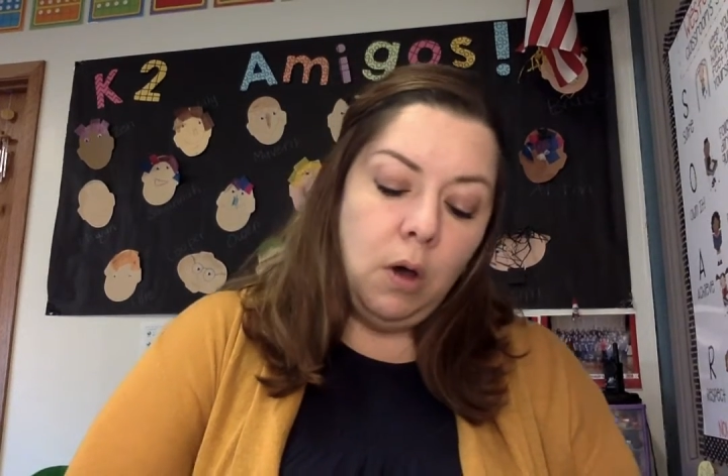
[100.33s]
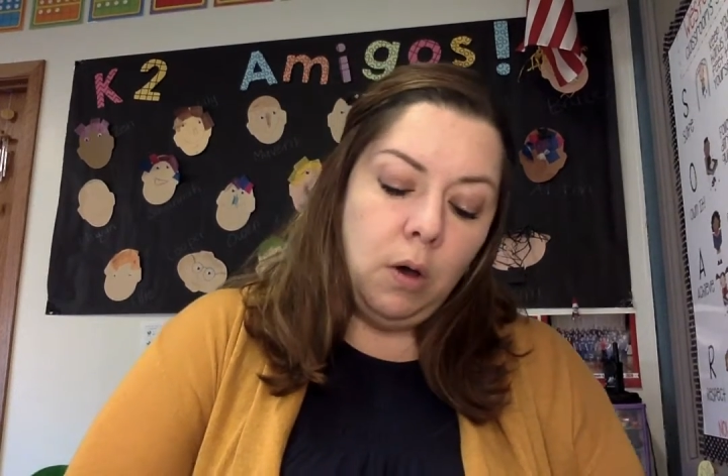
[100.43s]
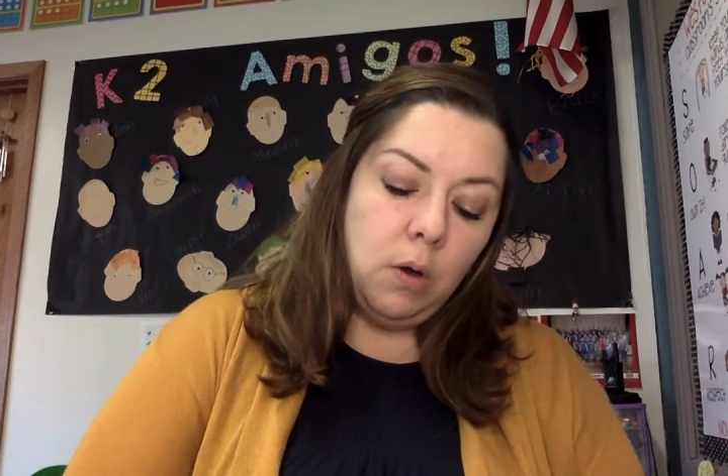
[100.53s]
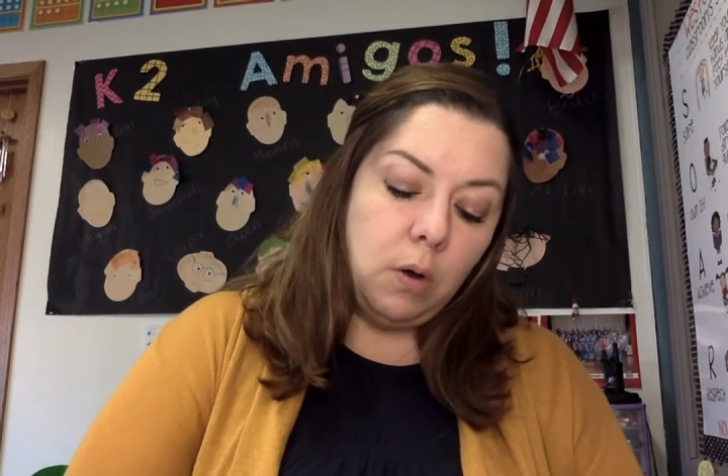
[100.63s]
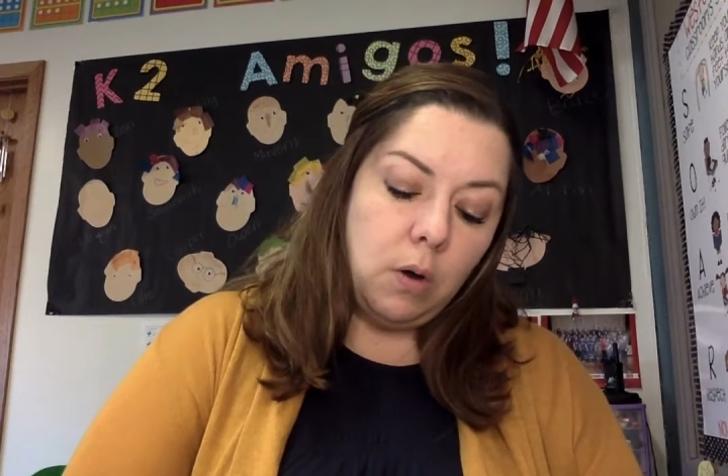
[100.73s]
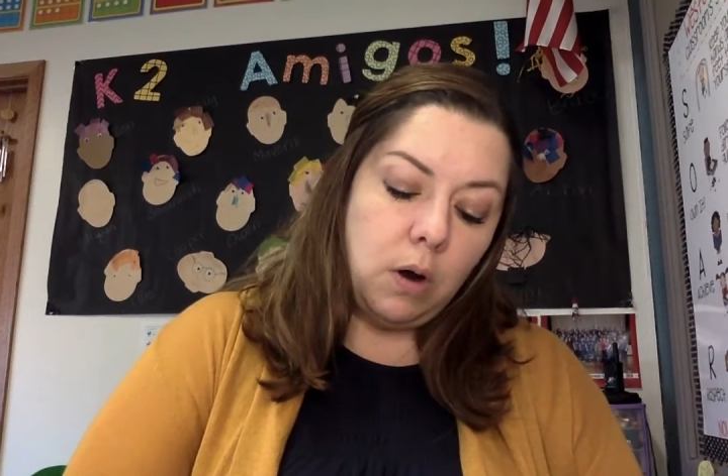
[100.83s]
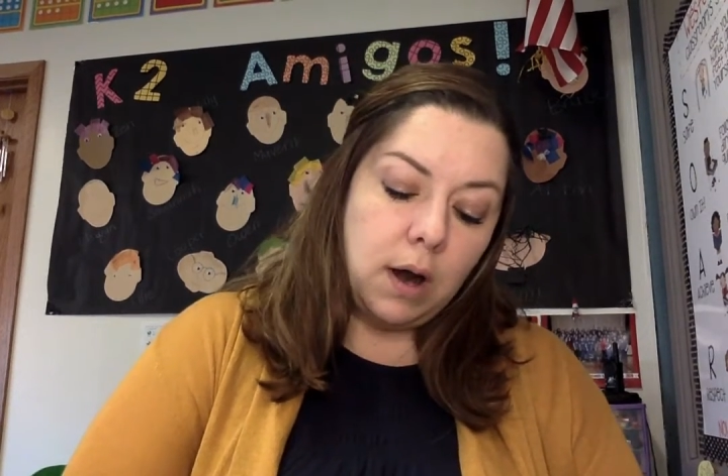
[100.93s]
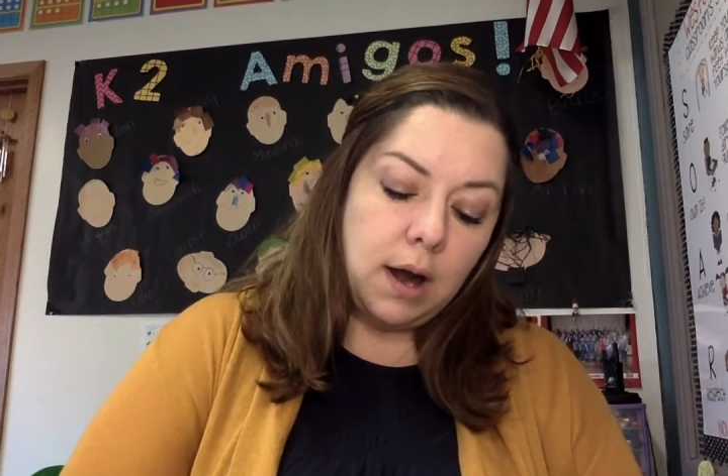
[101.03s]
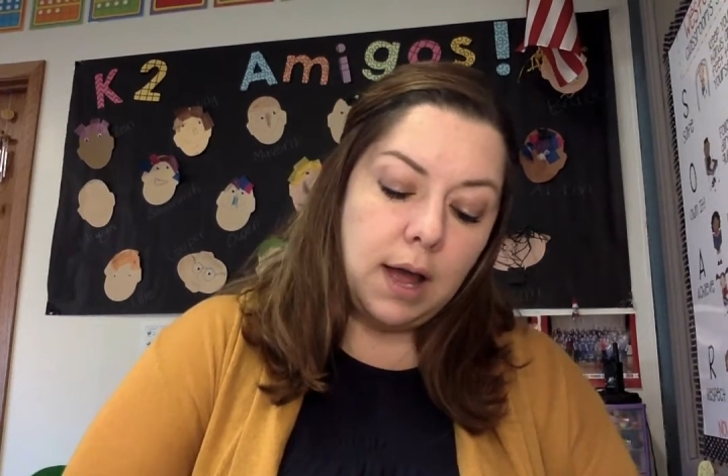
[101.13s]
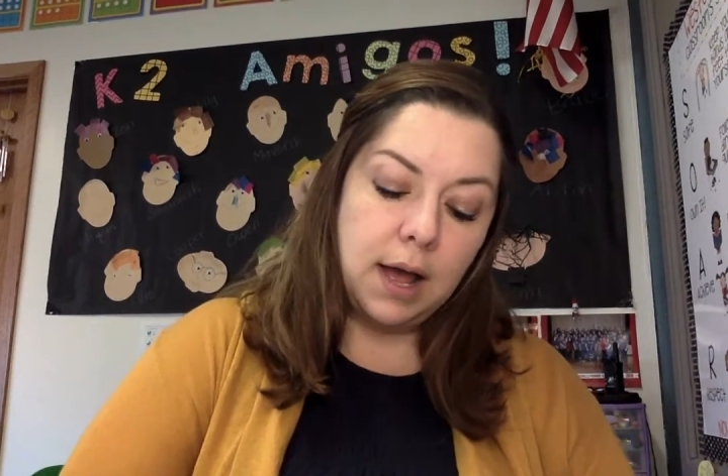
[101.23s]

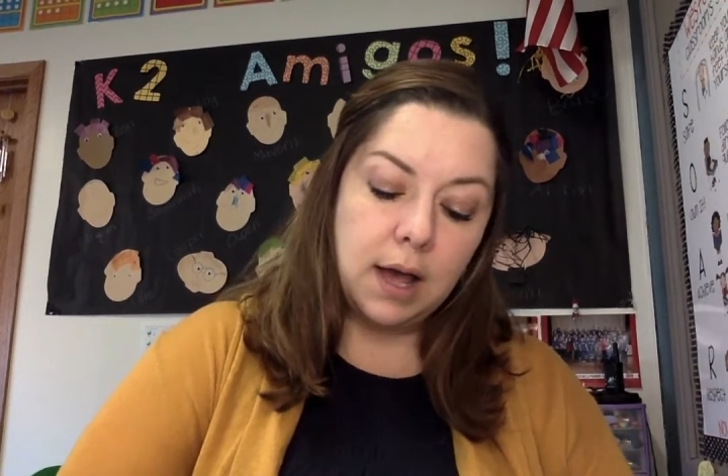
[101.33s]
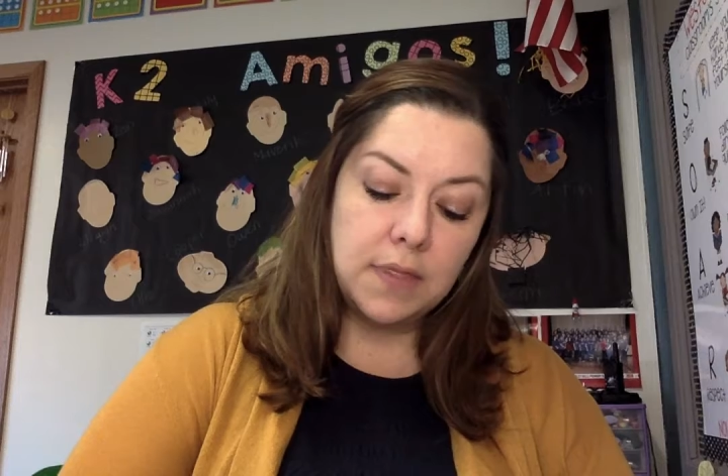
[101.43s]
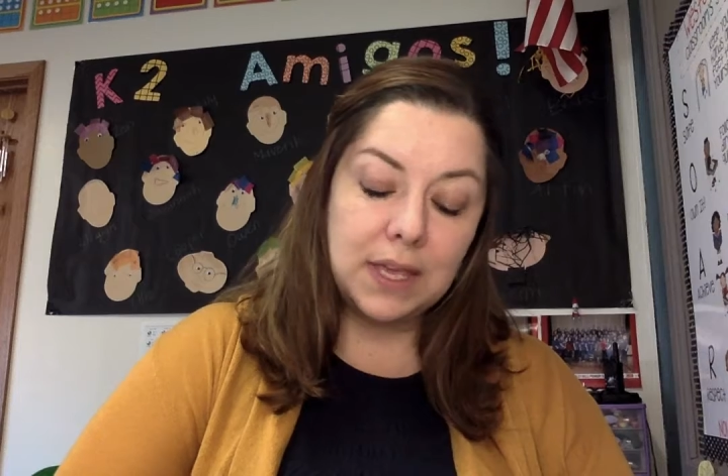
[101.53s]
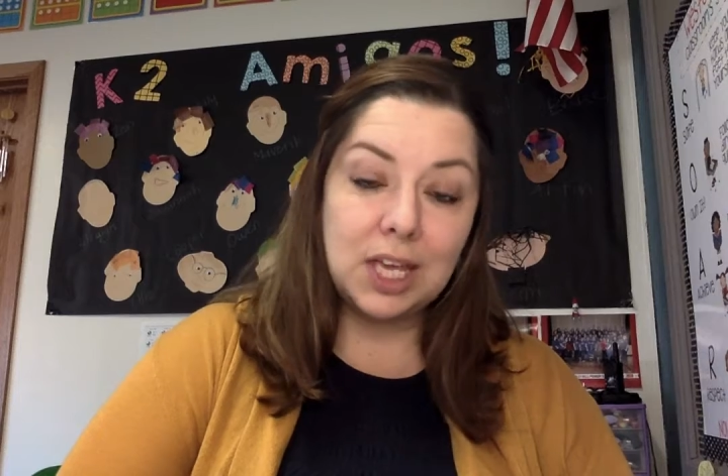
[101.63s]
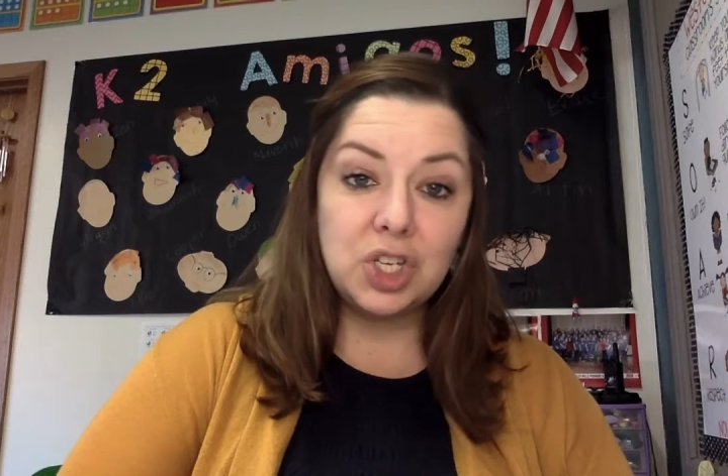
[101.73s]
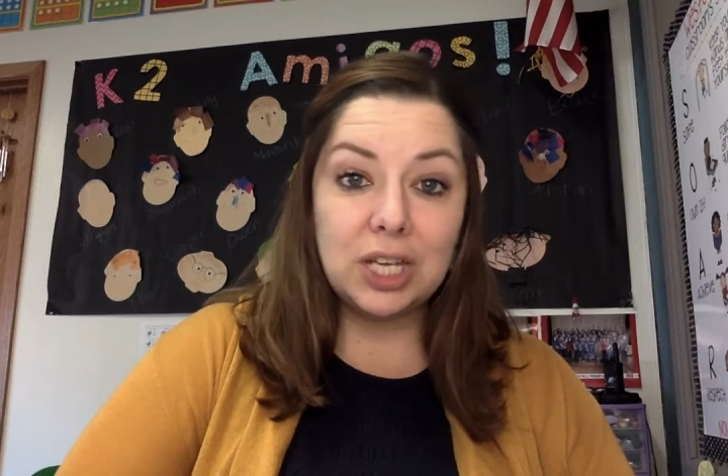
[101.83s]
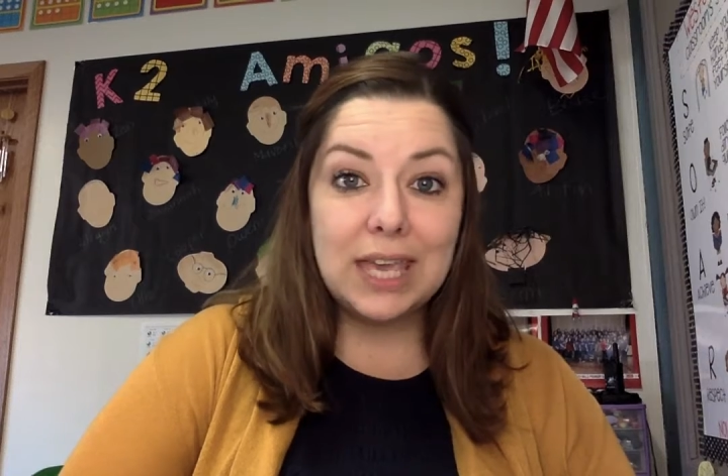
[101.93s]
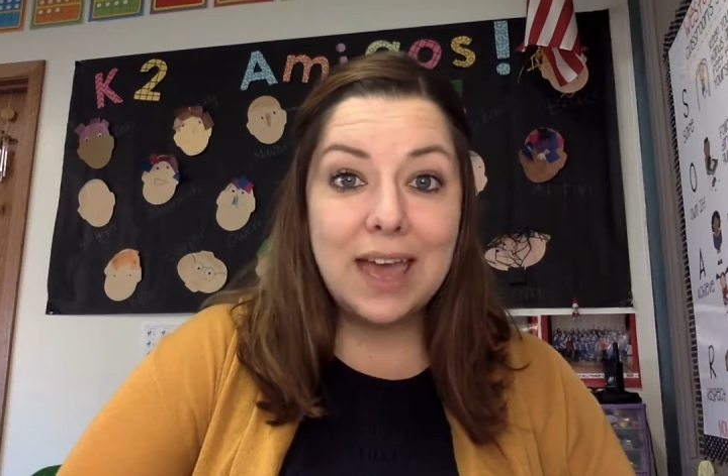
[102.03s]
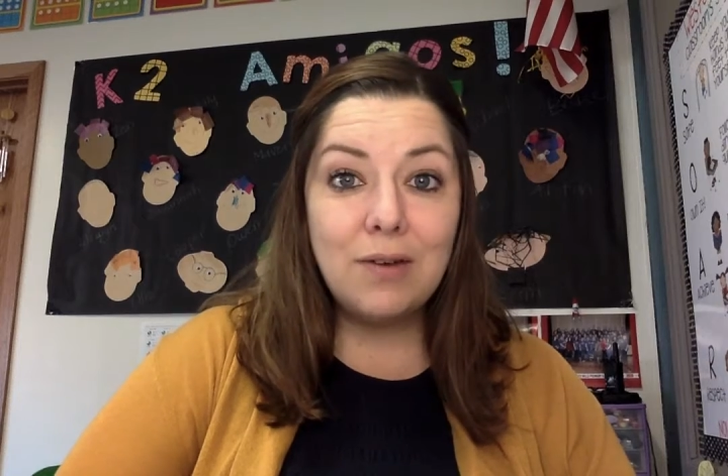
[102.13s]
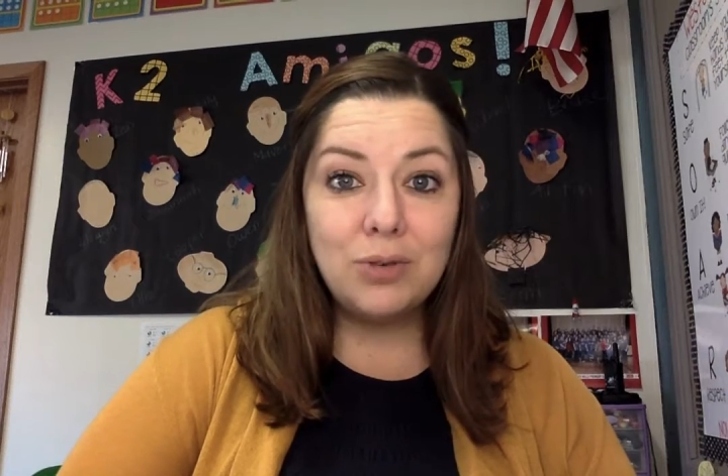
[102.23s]
or on the kitchen
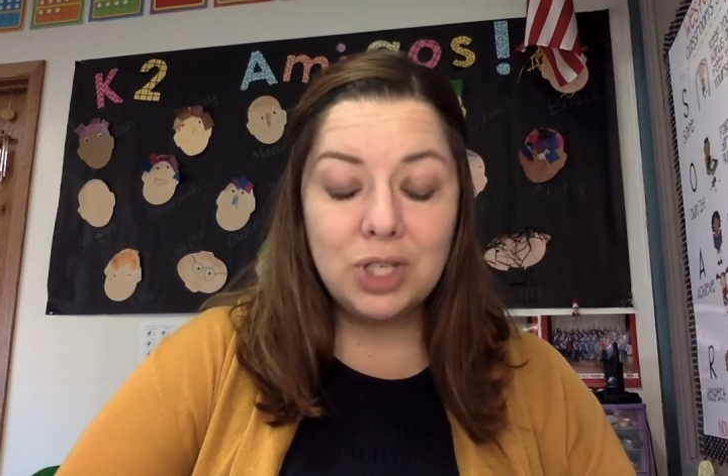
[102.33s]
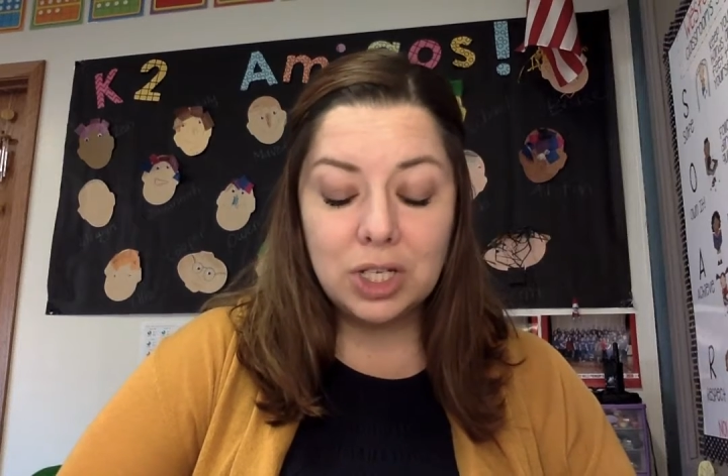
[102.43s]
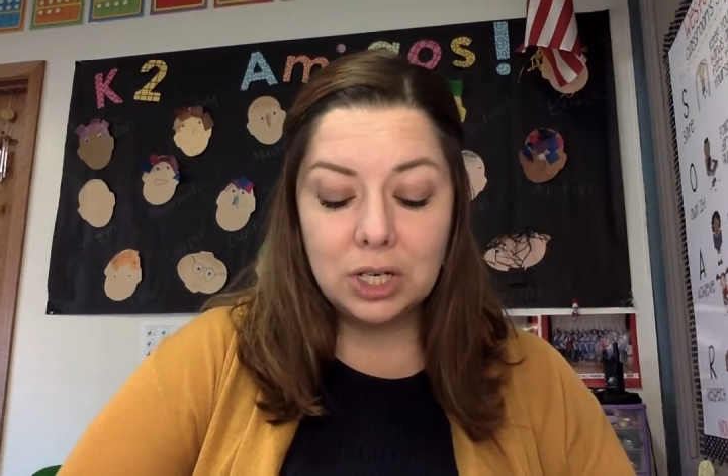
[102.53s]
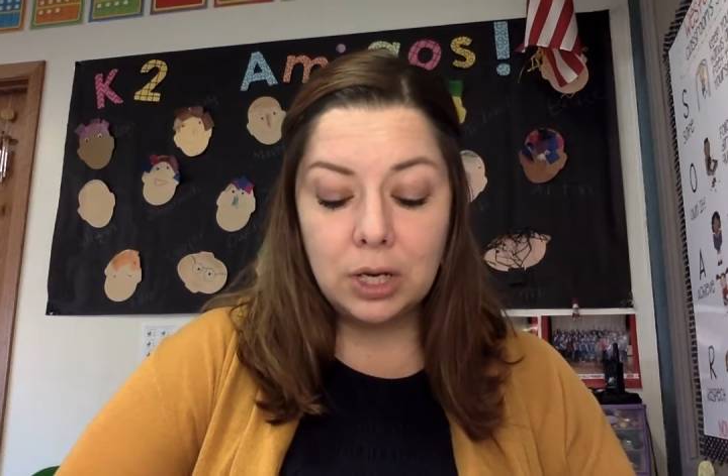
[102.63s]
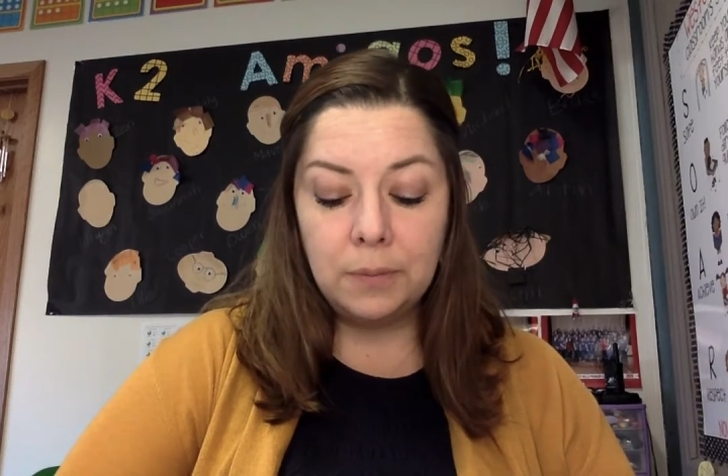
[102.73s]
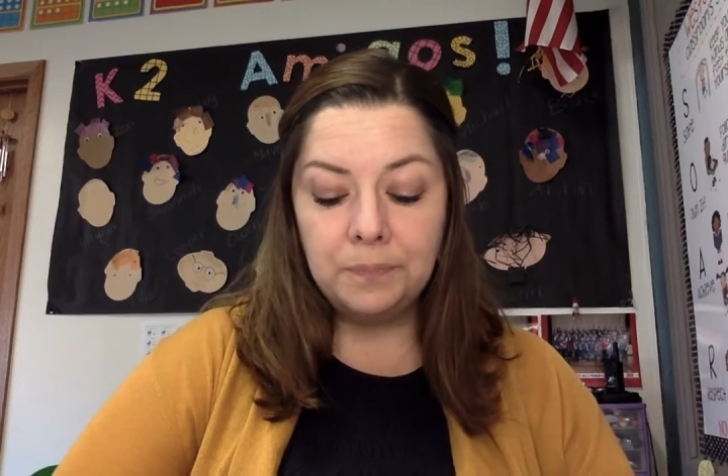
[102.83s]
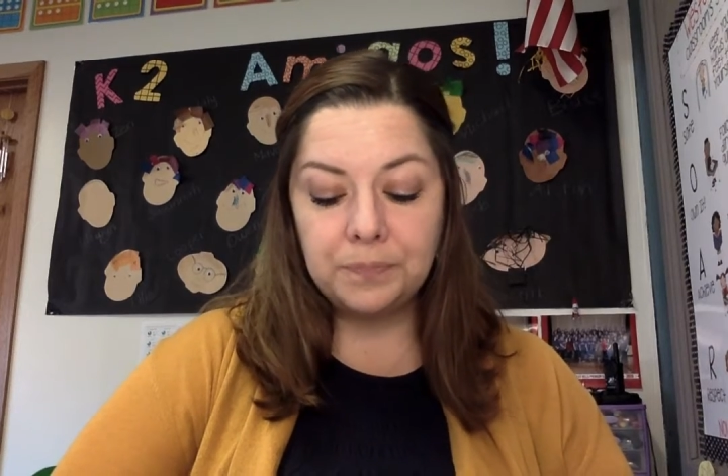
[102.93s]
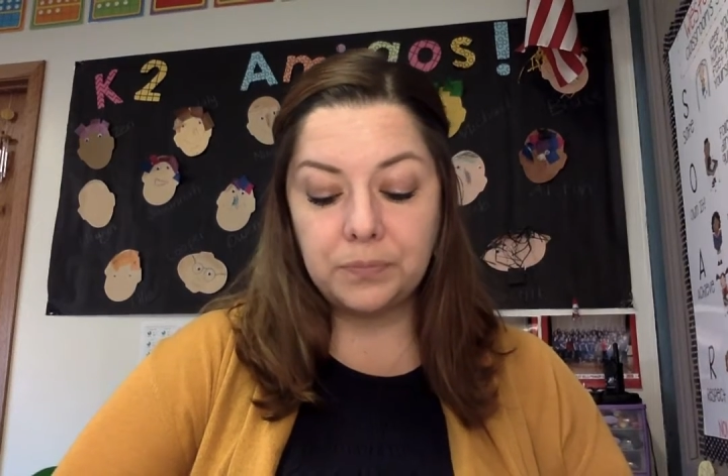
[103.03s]
counter